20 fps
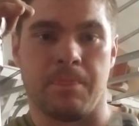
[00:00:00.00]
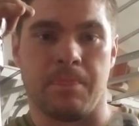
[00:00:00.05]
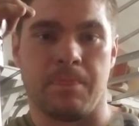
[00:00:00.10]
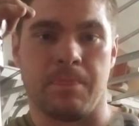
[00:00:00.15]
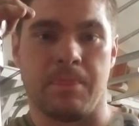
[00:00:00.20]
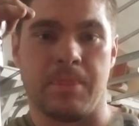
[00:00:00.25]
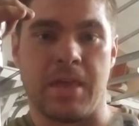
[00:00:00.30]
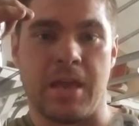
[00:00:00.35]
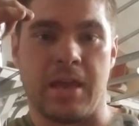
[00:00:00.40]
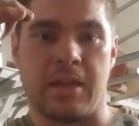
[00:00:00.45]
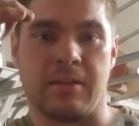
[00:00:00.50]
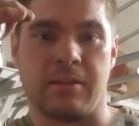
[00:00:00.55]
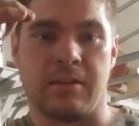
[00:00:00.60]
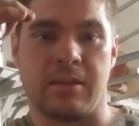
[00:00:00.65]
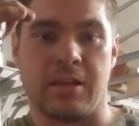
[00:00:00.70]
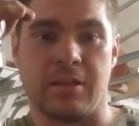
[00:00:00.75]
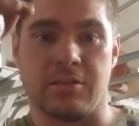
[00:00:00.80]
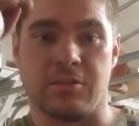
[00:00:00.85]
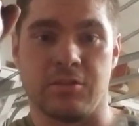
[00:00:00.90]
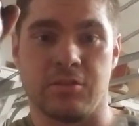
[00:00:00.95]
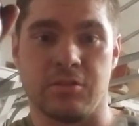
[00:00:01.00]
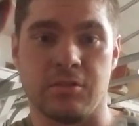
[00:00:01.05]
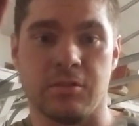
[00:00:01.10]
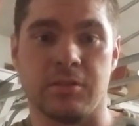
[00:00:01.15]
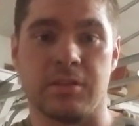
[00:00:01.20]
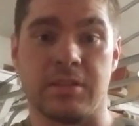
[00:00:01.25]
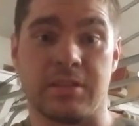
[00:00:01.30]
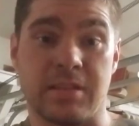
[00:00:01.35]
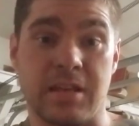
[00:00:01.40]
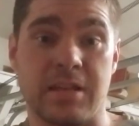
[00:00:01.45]
that has stood
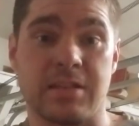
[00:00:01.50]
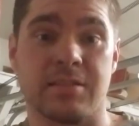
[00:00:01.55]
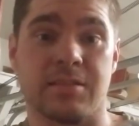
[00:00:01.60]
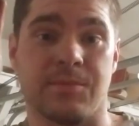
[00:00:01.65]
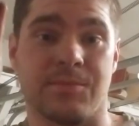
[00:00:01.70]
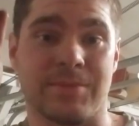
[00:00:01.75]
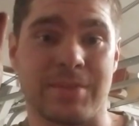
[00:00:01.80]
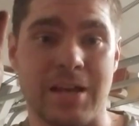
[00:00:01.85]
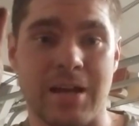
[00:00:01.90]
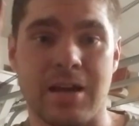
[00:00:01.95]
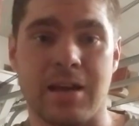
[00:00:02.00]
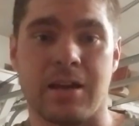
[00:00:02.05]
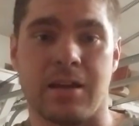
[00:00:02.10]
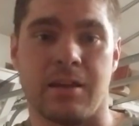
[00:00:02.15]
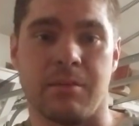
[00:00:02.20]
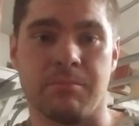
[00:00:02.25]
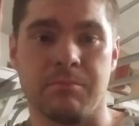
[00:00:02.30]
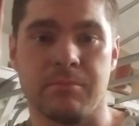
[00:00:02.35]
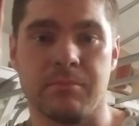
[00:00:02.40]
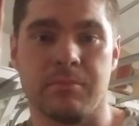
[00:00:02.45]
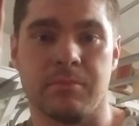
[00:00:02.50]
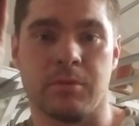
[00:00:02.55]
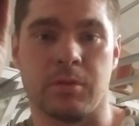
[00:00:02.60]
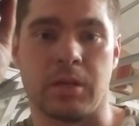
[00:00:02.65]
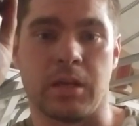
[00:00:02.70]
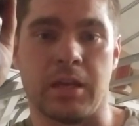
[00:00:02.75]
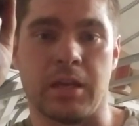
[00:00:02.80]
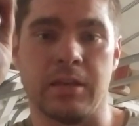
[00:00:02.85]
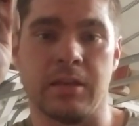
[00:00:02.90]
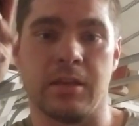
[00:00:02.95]
the test of time,
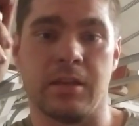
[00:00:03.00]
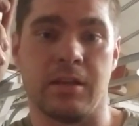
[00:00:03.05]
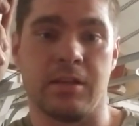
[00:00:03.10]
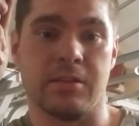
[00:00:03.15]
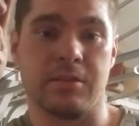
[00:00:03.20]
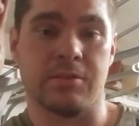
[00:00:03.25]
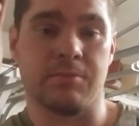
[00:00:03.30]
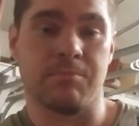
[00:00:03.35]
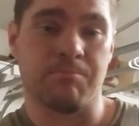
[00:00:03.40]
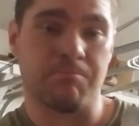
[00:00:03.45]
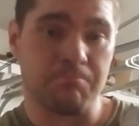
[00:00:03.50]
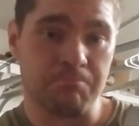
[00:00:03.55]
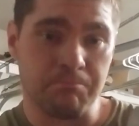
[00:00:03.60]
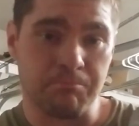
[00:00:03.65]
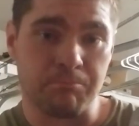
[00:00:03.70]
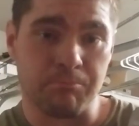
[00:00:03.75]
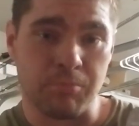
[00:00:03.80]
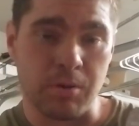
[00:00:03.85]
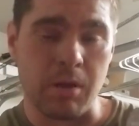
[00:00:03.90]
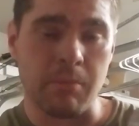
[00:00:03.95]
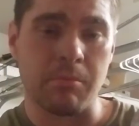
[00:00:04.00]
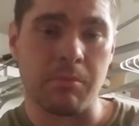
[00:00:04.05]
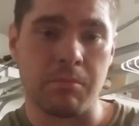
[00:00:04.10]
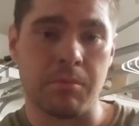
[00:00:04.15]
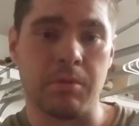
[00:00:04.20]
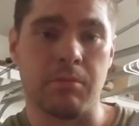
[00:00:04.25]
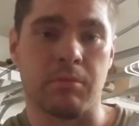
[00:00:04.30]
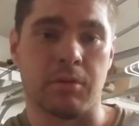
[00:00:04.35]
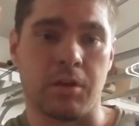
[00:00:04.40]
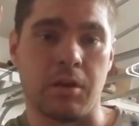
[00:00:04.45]
okay, and is
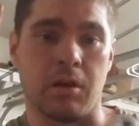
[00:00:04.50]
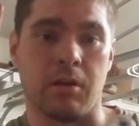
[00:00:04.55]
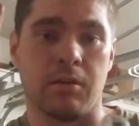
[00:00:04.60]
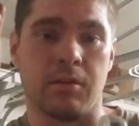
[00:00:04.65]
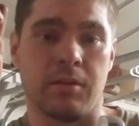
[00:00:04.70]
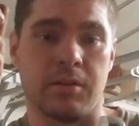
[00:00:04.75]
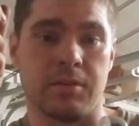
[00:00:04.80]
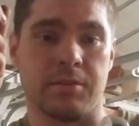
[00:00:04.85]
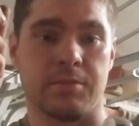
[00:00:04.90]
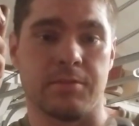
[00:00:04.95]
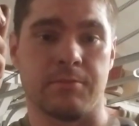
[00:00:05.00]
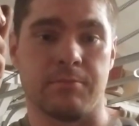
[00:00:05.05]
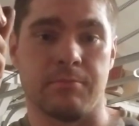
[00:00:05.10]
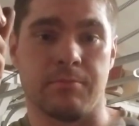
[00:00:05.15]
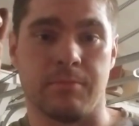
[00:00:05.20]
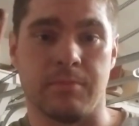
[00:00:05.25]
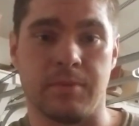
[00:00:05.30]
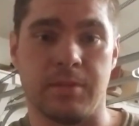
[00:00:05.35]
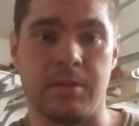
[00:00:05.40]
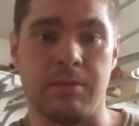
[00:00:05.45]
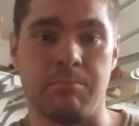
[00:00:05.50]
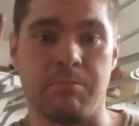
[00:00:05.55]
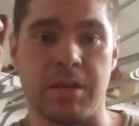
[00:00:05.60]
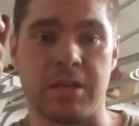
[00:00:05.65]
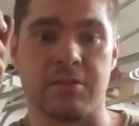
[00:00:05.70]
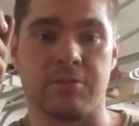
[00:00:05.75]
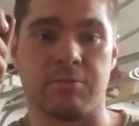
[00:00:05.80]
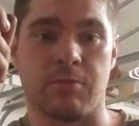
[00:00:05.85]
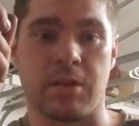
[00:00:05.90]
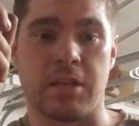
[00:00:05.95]
probably regarded as the
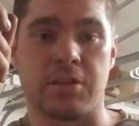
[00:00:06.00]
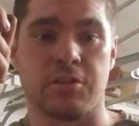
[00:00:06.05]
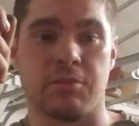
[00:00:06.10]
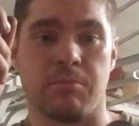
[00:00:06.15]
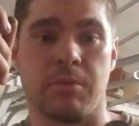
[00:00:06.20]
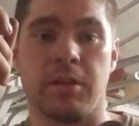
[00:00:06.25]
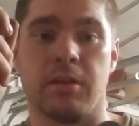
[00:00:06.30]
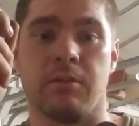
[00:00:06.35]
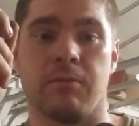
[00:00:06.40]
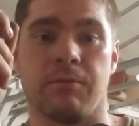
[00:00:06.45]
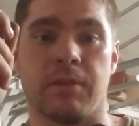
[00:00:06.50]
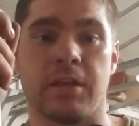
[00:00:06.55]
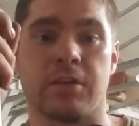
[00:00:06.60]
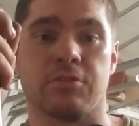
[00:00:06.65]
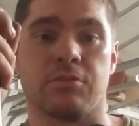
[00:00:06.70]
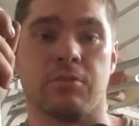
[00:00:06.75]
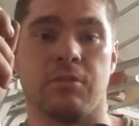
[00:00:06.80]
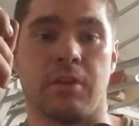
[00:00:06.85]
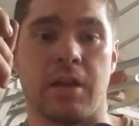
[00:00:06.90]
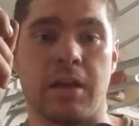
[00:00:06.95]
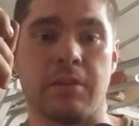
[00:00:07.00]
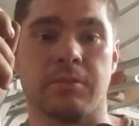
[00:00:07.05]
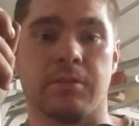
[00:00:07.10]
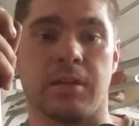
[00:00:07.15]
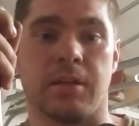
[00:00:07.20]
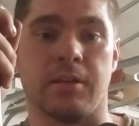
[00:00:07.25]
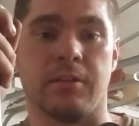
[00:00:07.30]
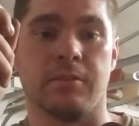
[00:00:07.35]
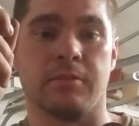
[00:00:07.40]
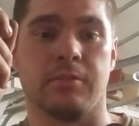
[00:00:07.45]
best ratchet manufacturer out
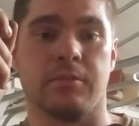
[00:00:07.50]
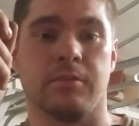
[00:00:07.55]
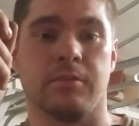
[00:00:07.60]
there,